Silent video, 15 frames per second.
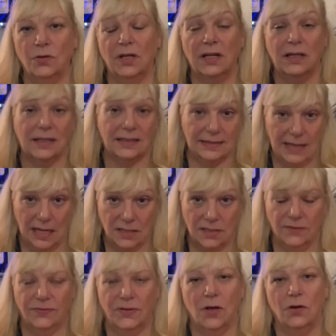an
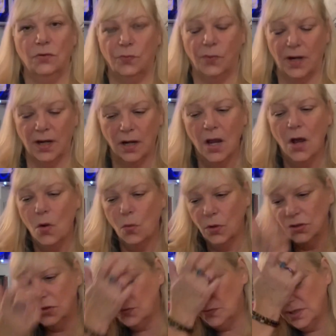excessive load, where
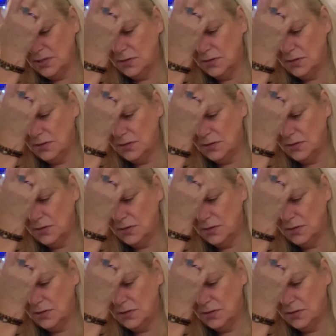we're doing